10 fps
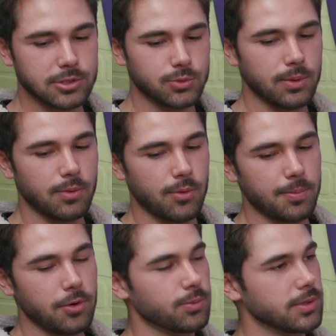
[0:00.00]
between where we
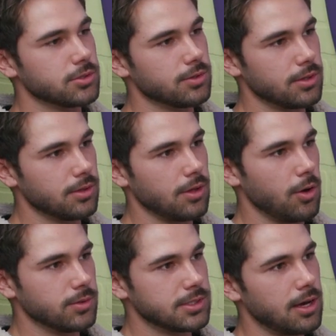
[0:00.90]
both went to the
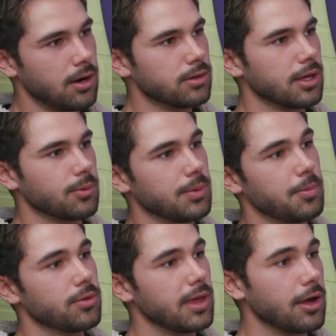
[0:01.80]
hotel like we
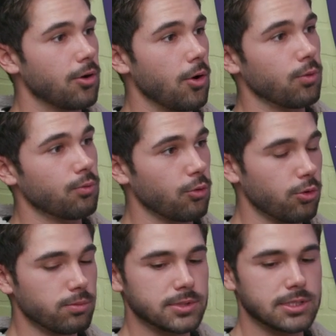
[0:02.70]
both okay. had our own
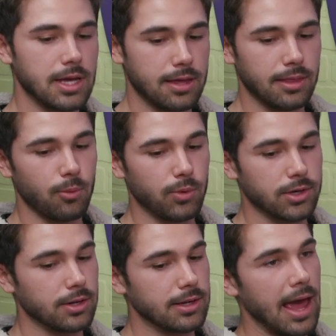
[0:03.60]
rooms and then we
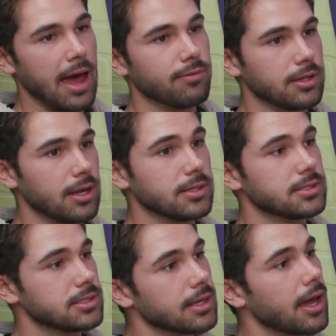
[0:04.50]
could have the
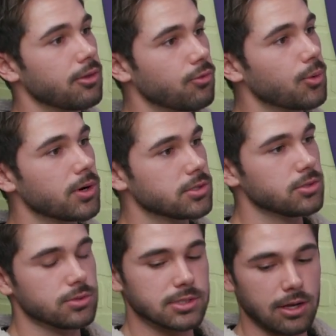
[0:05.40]
nights together if we wanted
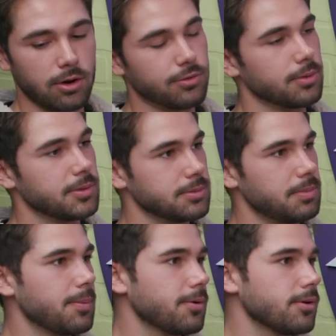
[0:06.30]
to sign off on a piece of
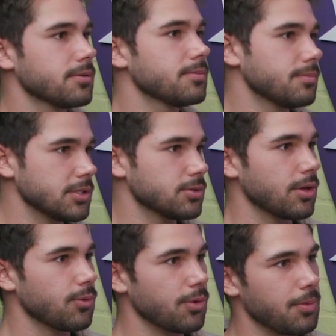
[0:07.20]
paper make sure
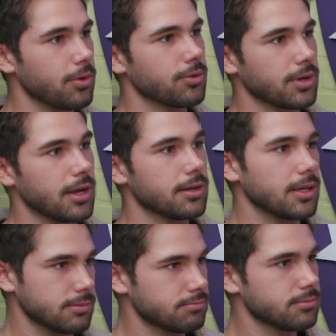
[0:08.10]
that okay. we were both okay to
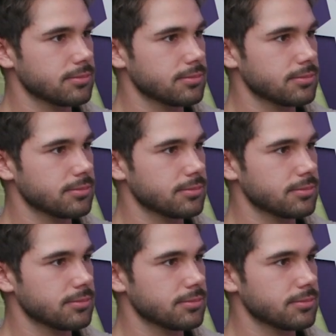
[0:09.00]
like